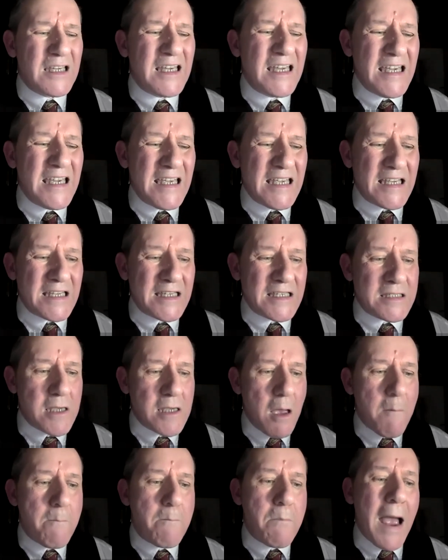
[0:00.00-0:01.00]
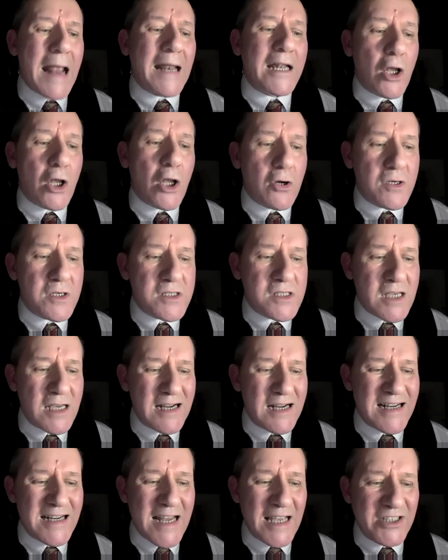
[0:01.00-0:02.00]
keys, padlocks,
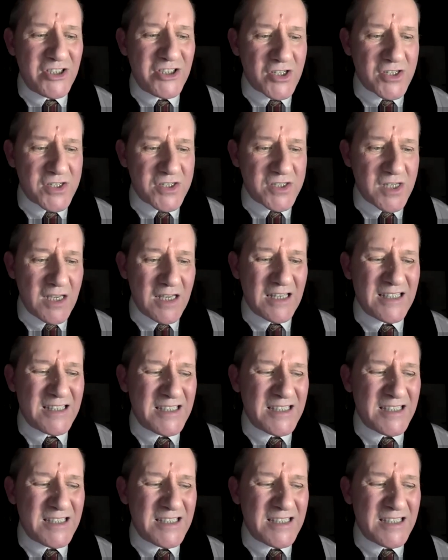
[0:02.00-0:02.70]
ledgers,